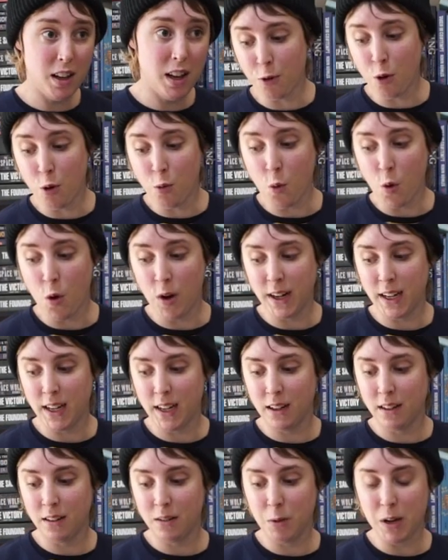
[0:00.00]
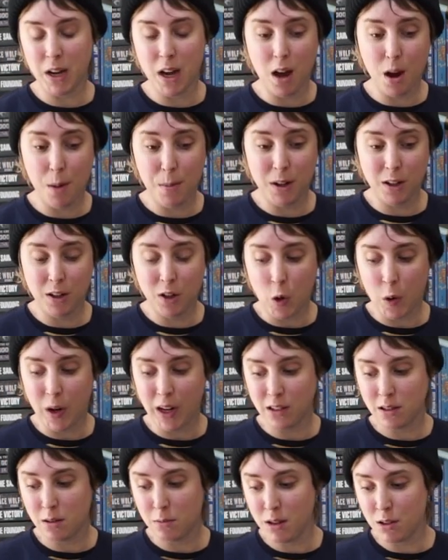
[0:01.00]
Forewarning, we are
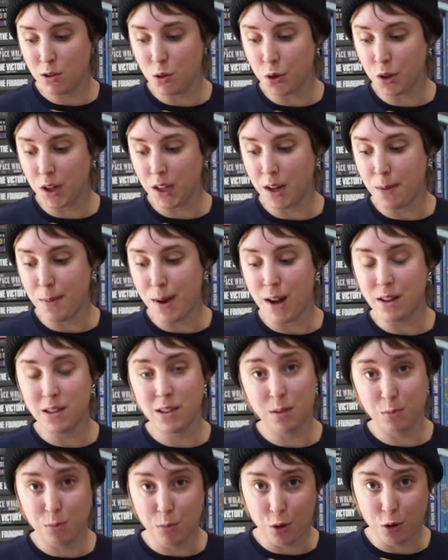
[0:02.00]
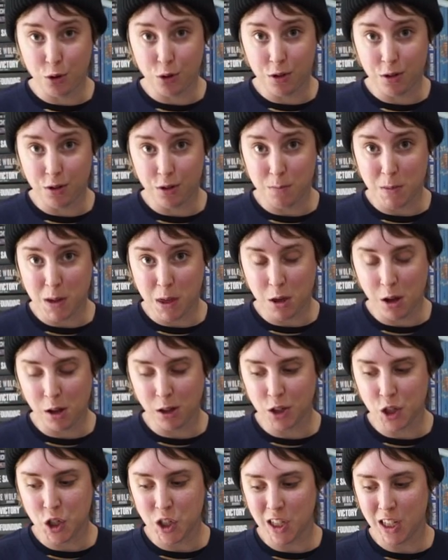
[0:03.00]
going to be talking about some more
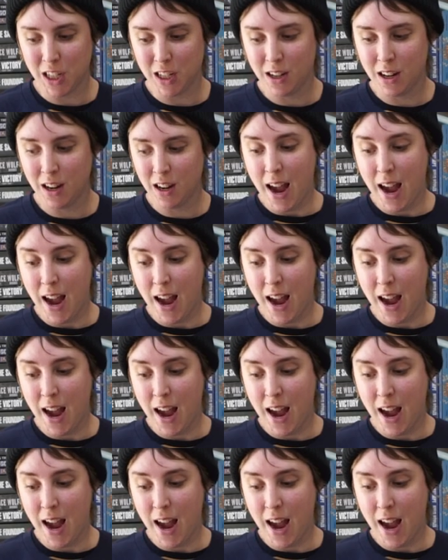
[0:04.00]
mythology.